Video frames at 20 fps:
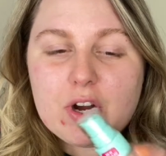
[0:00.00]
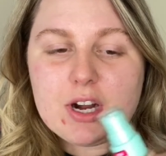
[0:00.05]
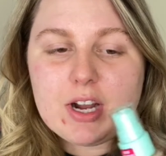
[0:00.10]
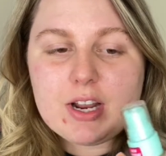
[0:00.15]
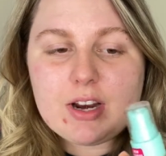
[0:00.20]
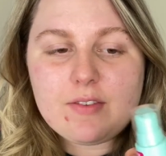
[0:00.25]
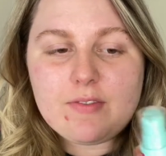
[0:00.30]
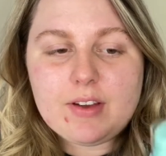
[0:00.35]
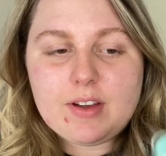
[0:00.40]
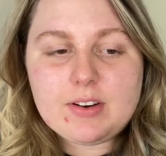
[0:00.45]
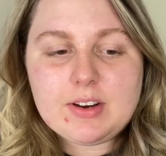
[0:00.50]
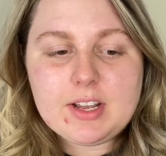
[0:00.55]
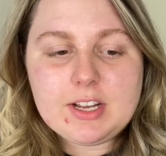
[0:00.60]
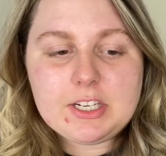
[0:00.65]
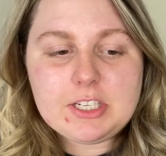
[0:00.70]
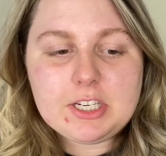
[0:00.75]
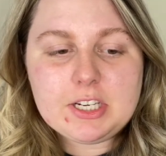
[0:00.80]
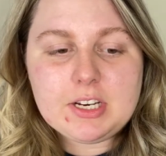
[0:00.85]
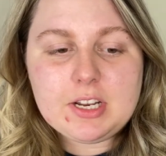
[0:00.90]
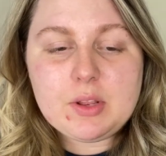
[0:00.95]
and a
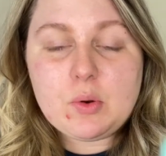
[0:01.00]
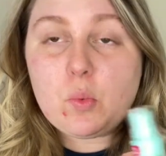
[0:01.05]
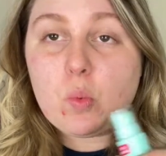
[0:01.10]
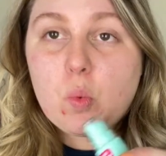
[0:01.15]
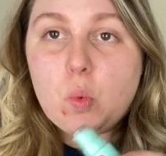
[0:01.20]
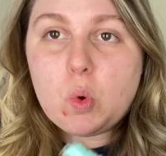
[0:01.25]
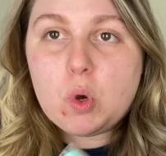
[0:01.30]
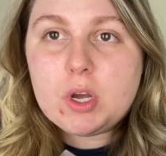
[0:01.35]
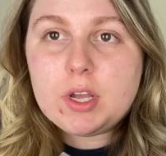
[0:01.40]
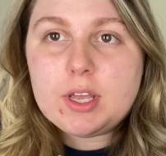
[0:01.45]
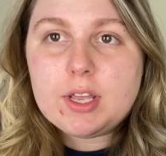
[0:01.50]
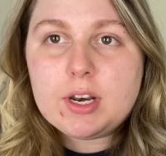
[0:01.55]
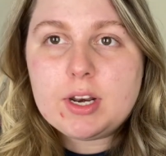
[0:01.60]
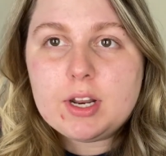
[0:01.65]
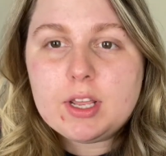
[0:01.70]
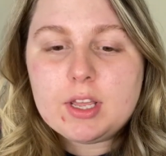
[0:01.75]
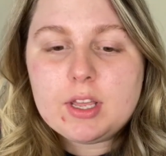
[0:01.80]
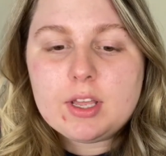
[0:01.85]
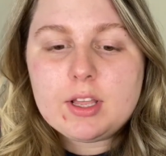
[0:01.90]
foundation in one.